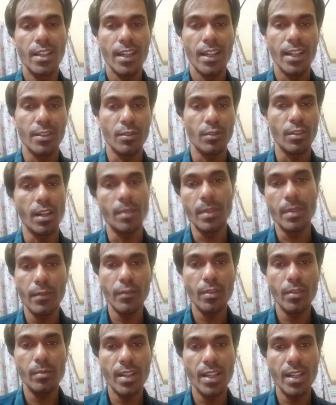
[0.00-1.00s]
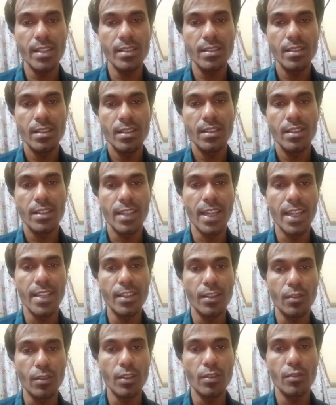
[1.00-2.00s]
And the Coulombian formula is k is
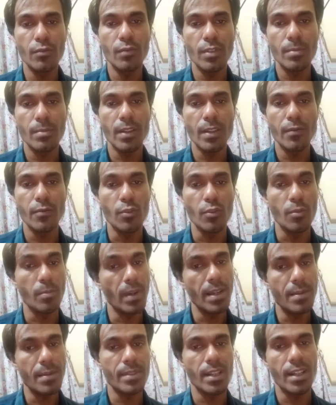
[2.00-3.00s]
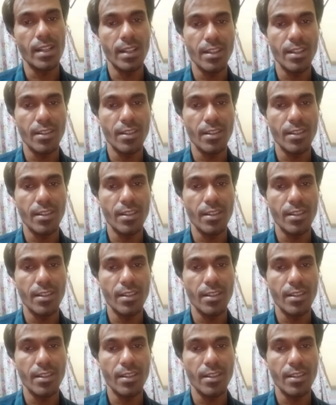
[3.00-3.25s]
equal to 1 by 4 pi epsilon